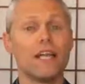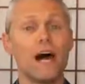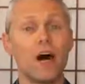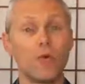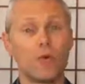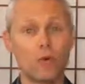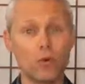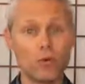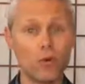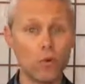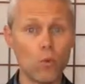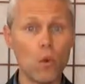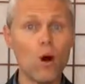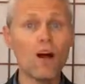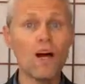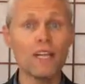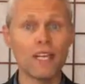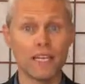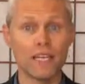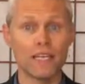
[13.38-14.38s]
Now, Rule
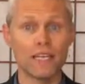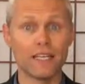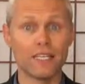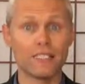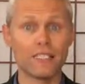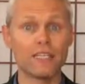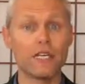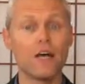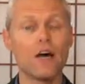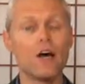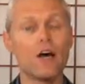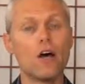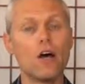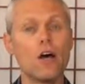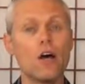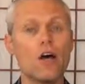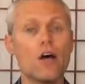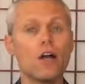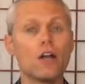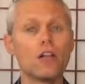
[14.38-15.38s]
1 is
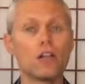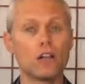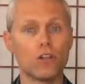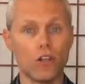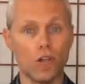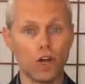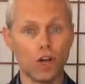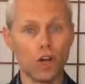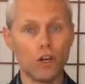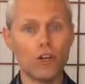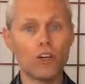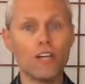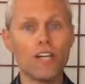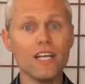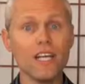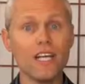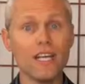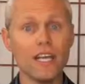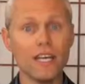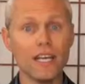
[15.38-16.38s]

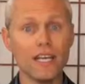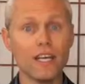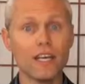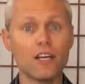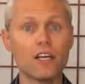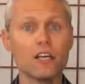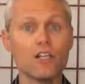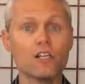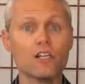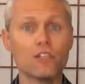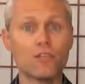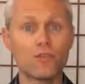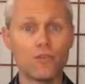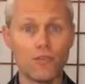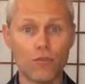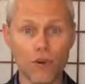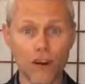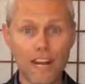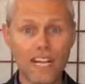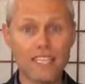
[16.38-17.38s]
learn English
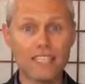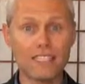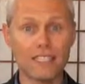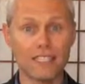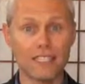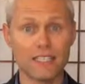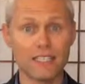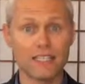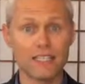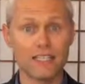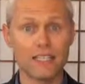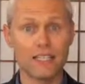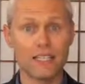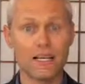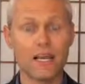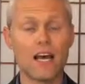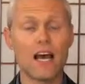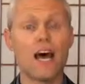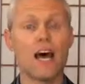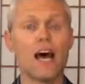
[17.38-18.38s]

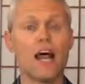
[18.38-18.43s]
phrases,